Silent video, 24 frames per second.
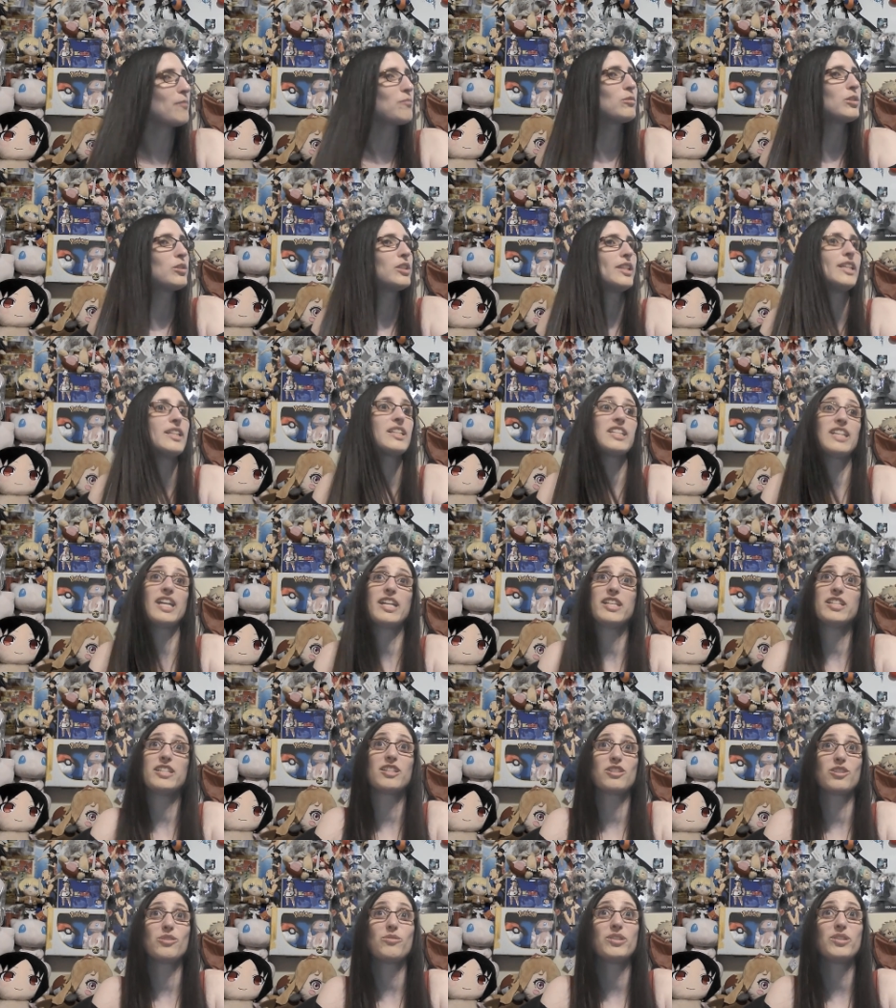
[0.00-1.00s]
I'm really excited
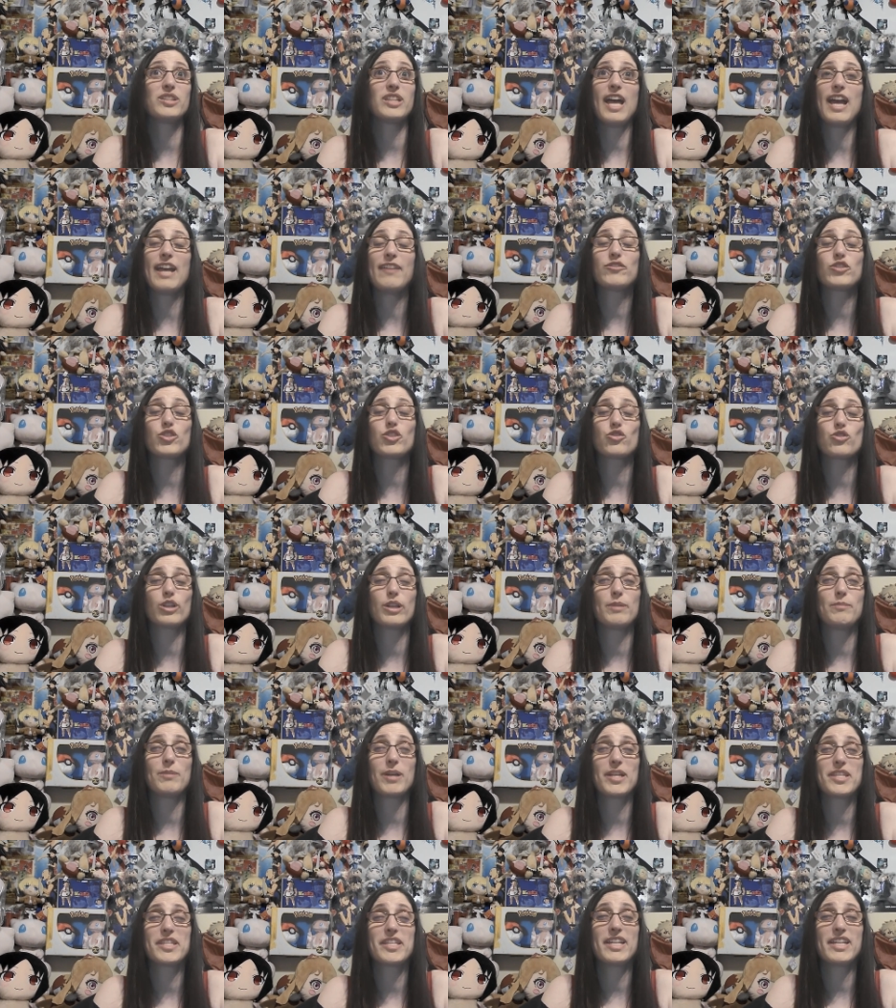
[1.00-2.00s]
to do a live
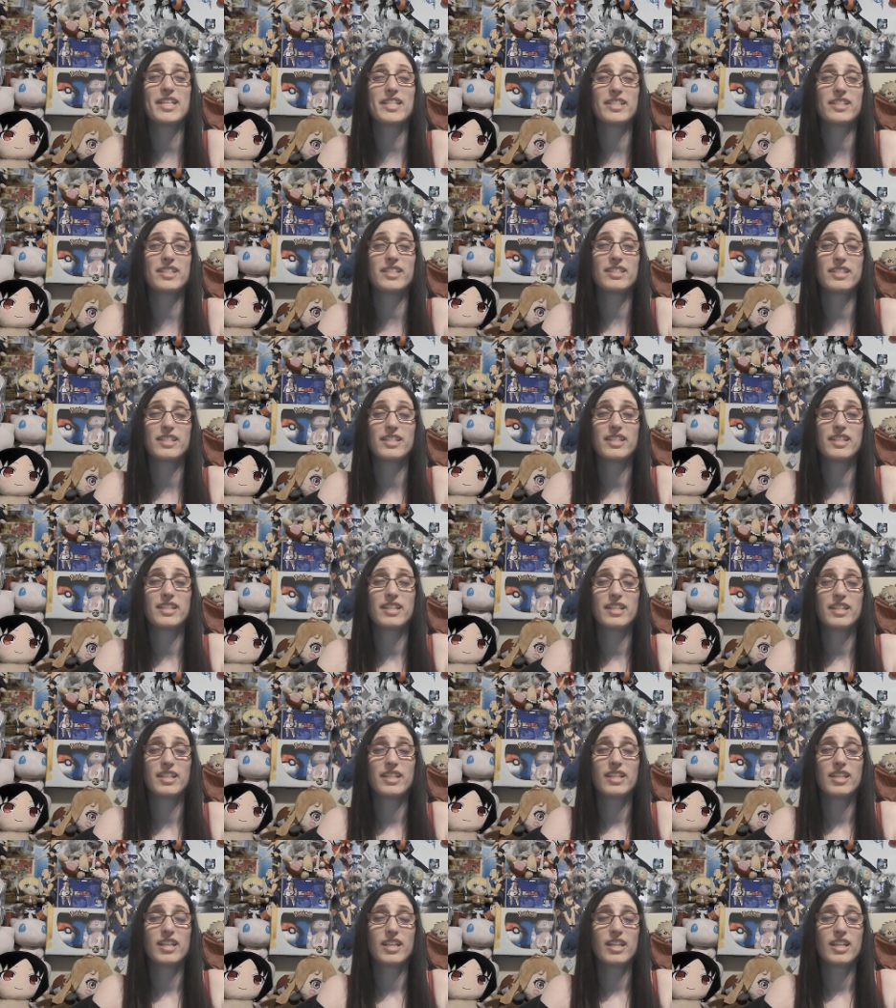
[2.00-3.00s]
stream on this.
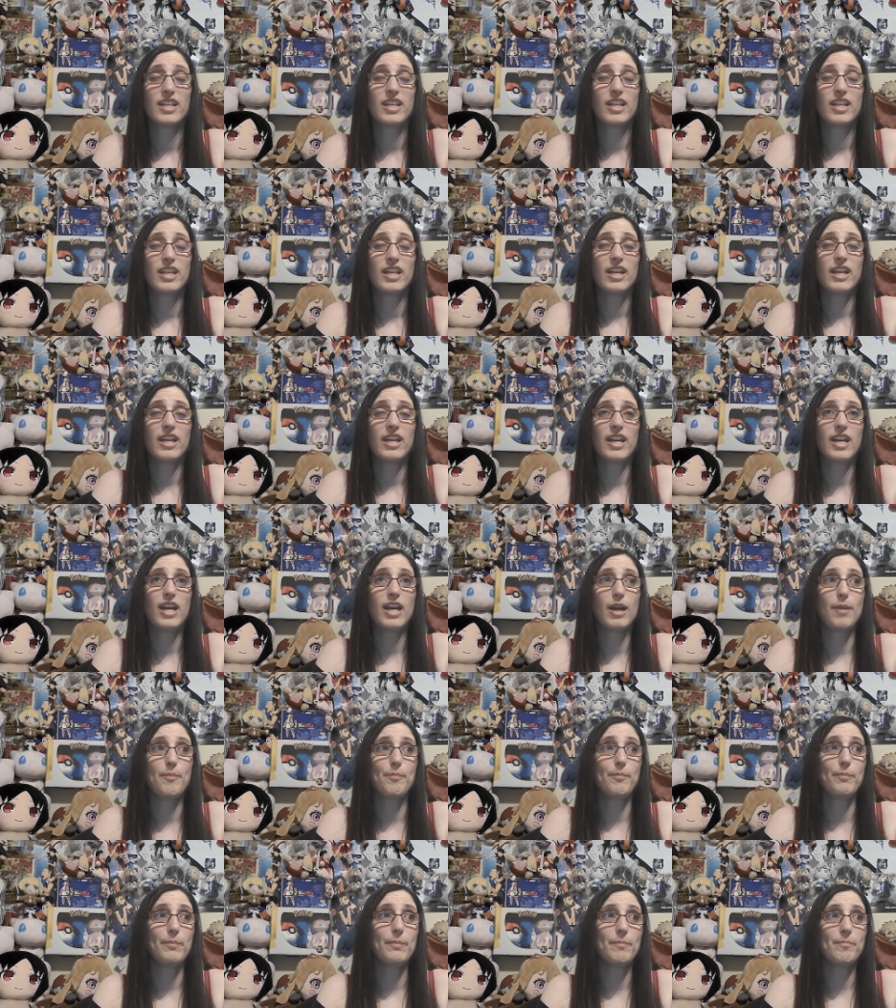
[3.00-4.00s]

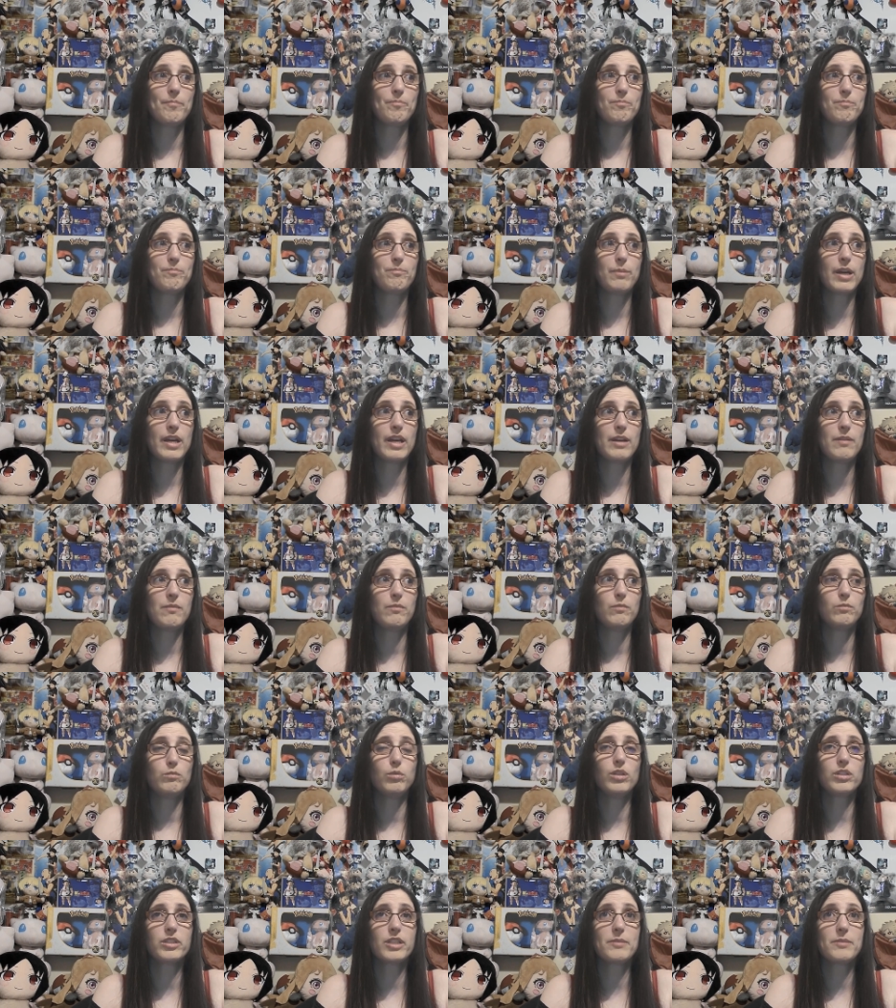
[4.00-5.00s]
Um but
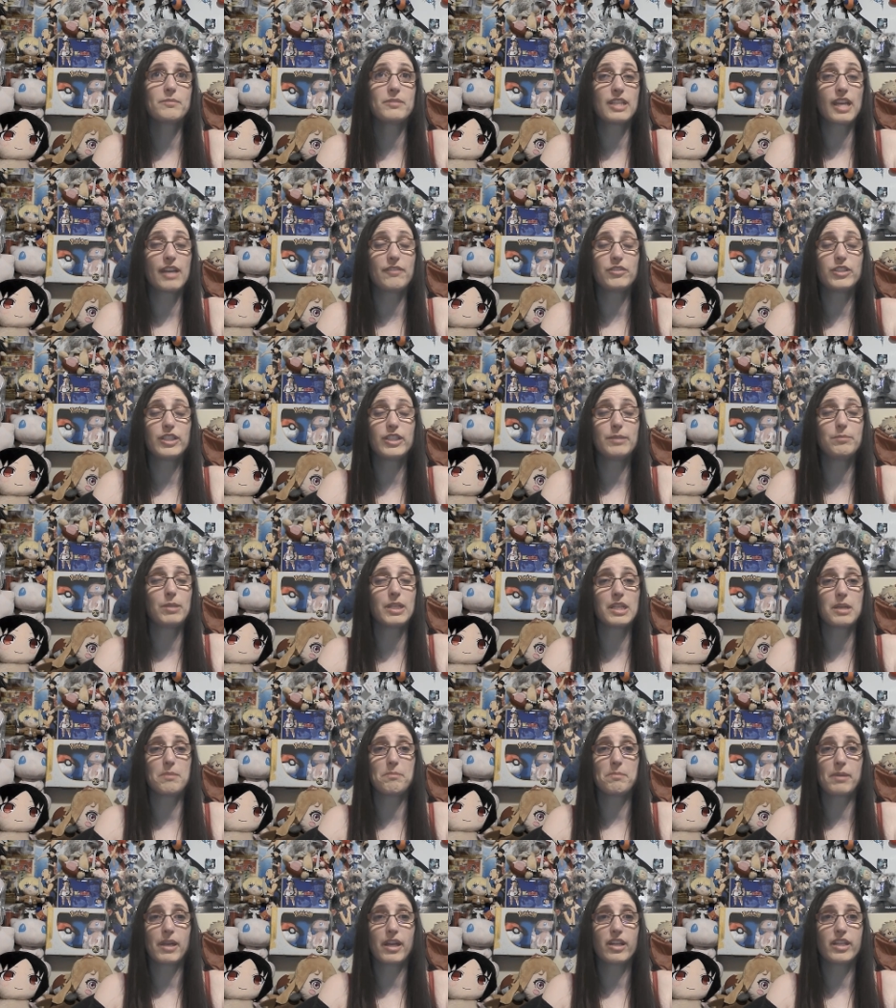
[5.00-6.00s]
we'll definitely be
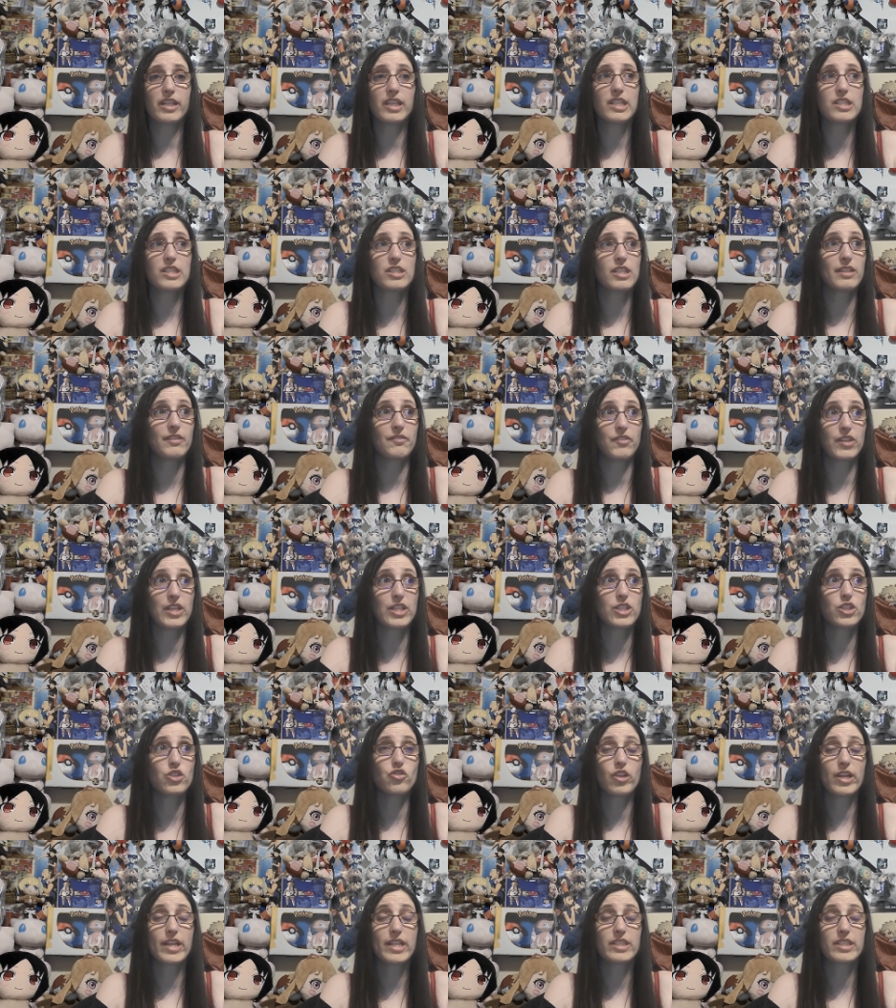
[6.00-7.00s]
comparing it to the
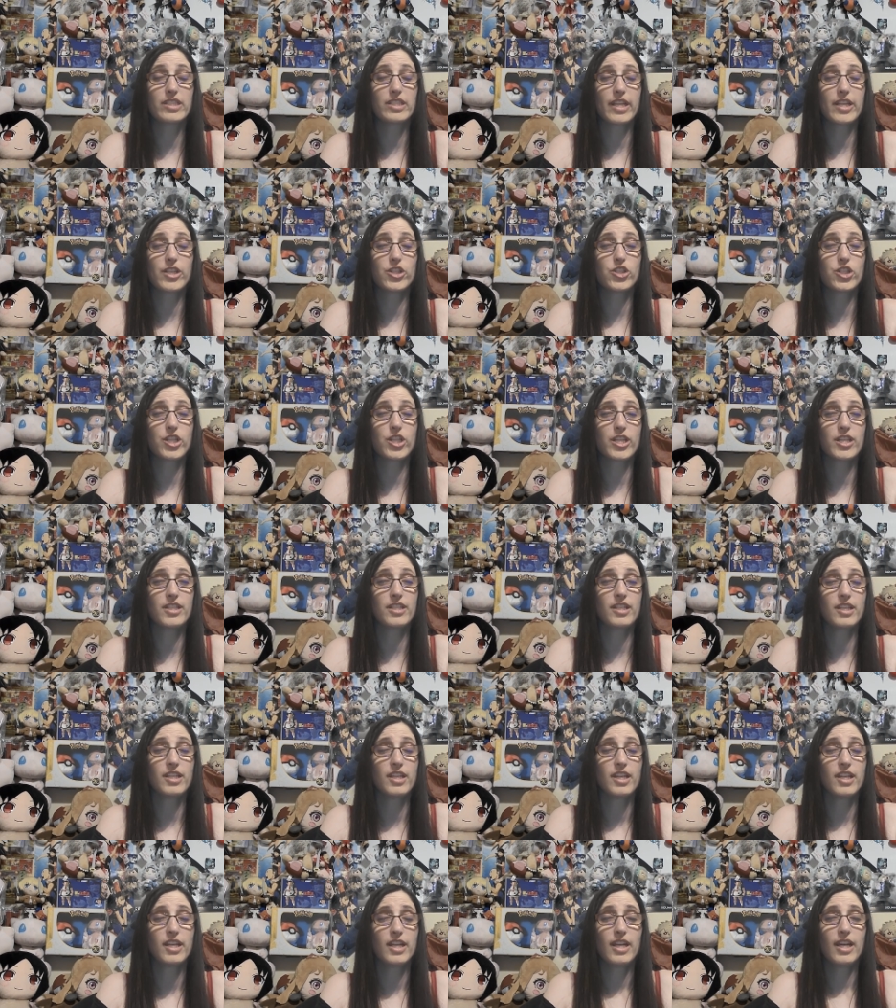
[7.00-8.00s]
Viz
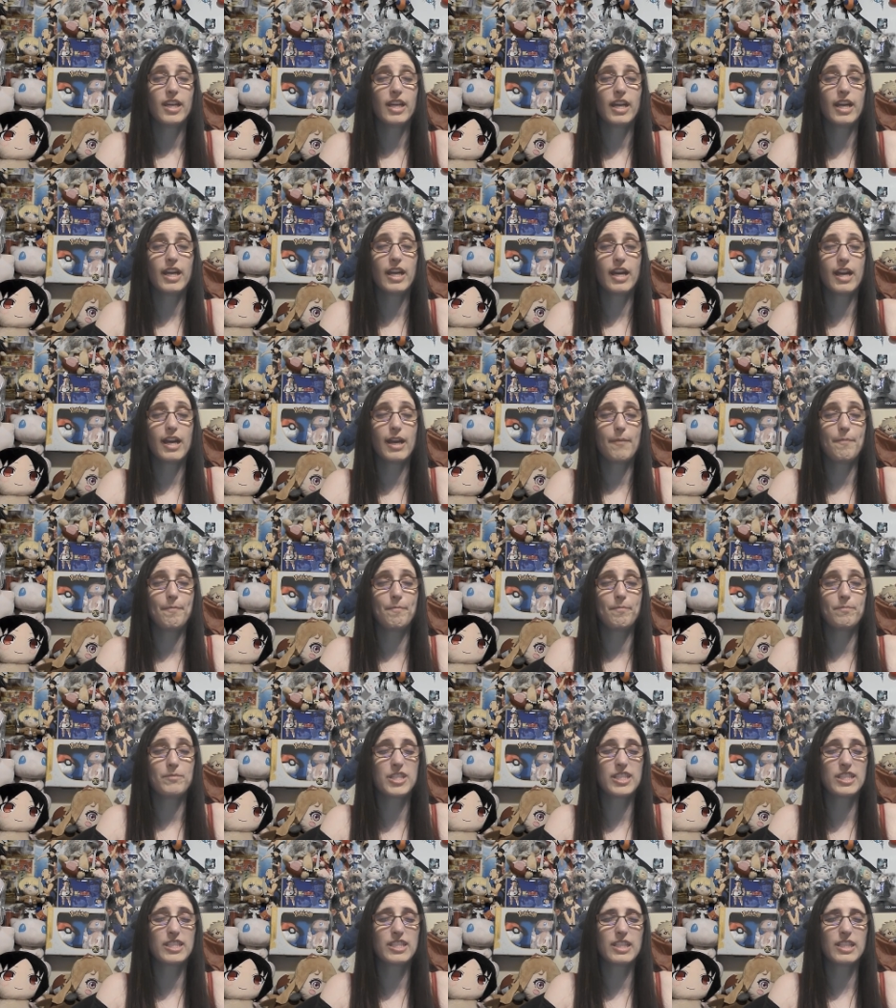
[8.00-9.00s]
translation
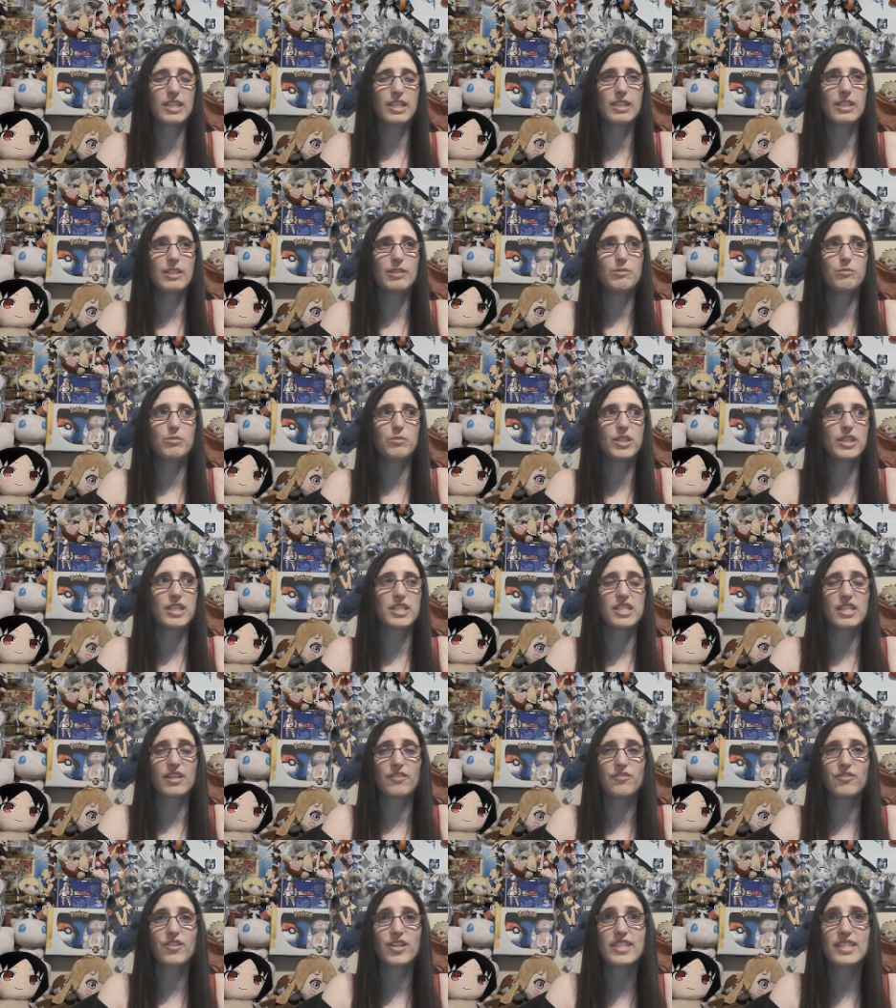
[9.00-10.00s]
um to see what the
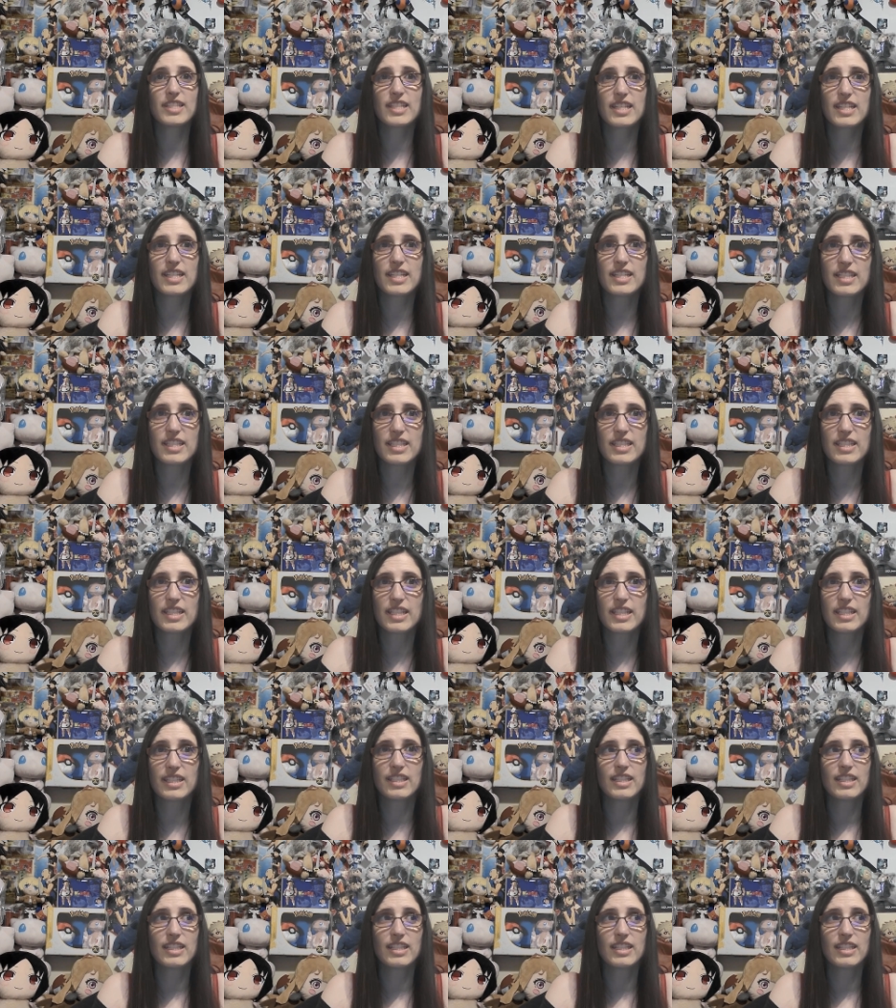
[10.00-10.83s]
difference is